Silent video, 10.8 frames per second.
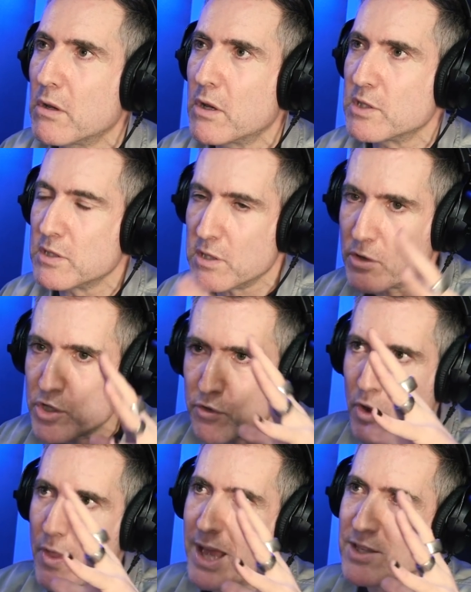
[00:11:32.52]
Because as long as you've
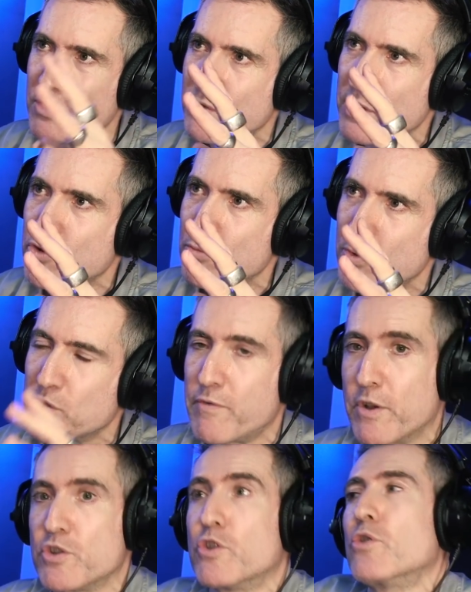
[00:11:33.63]
got that sort of central musical
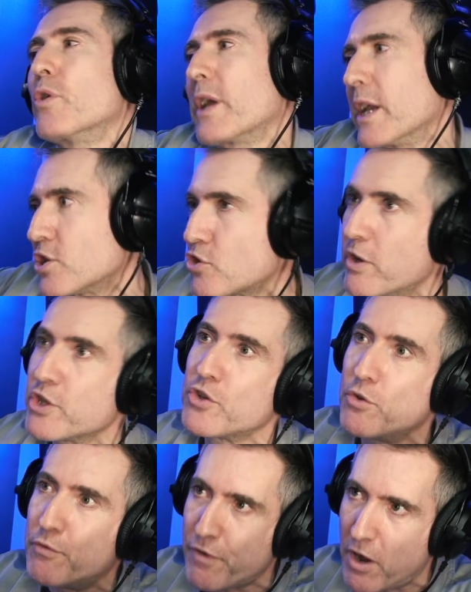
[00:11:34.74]
focus and you're not getting stretched
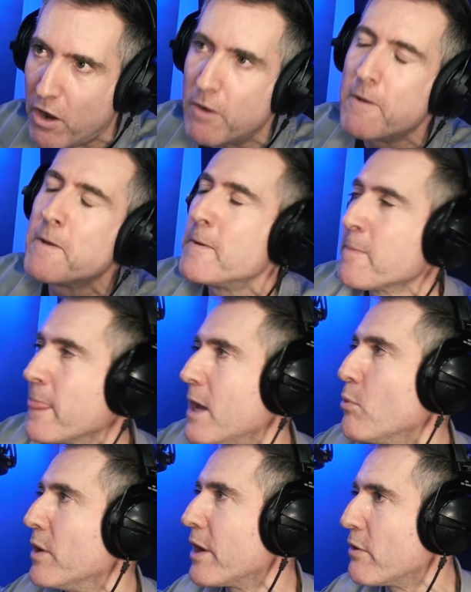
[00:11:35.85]
too far in
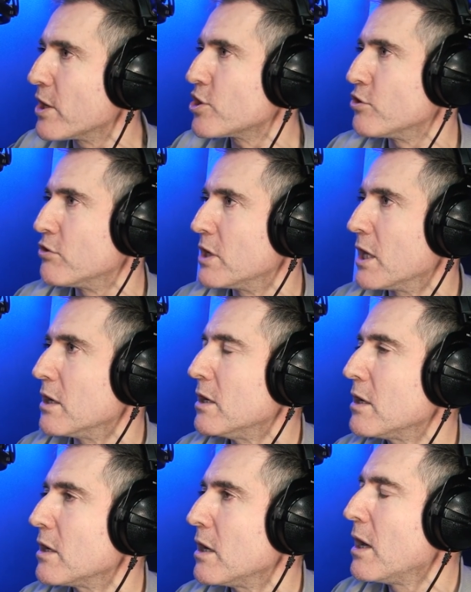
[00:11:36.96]
one direction or another,
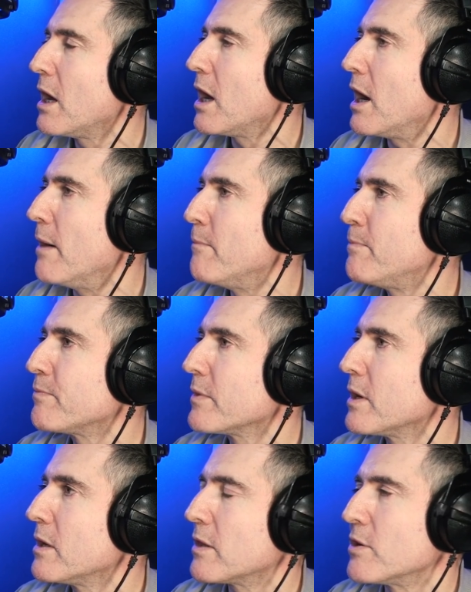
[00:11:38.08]

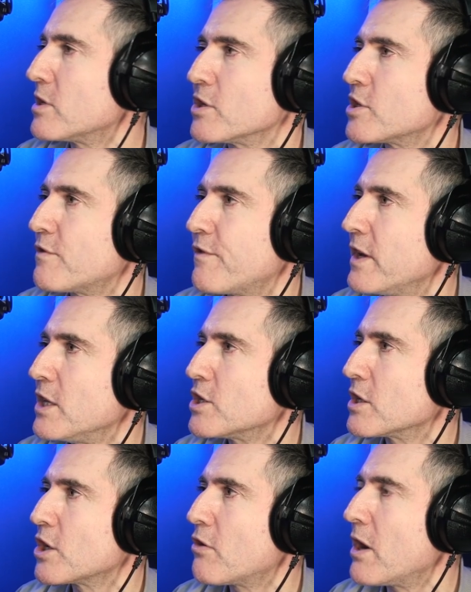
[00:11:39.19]
those things just feed each
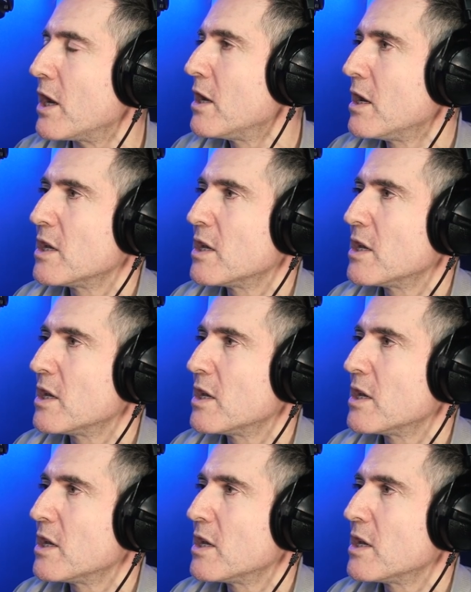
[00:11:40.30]
other great.